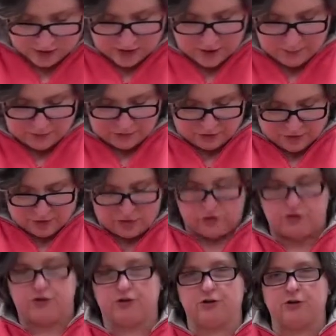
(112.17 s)
keeps
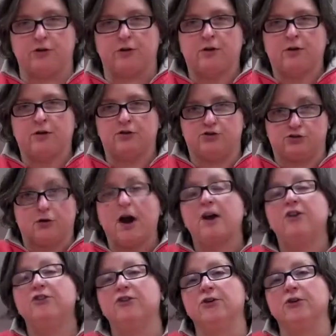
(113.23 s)
the sugar,
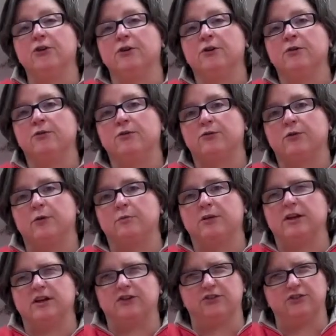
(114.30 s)
dry sugar, from
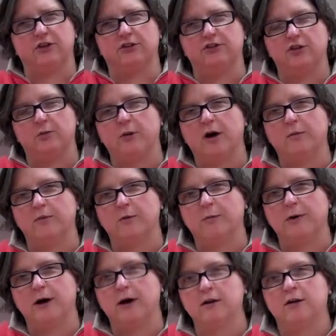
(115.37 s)
getting stuck to the bottom of
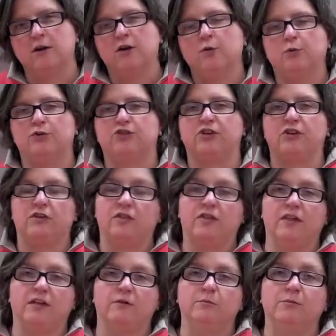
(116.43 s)
the pot, which can
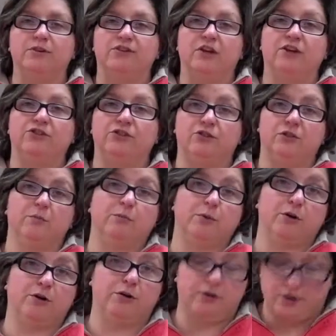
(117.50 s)
then potentially
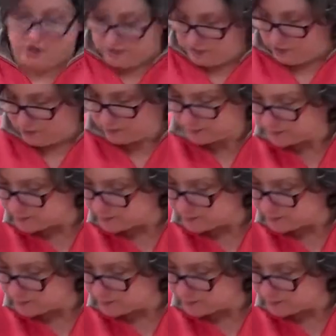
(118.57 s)
burn on you.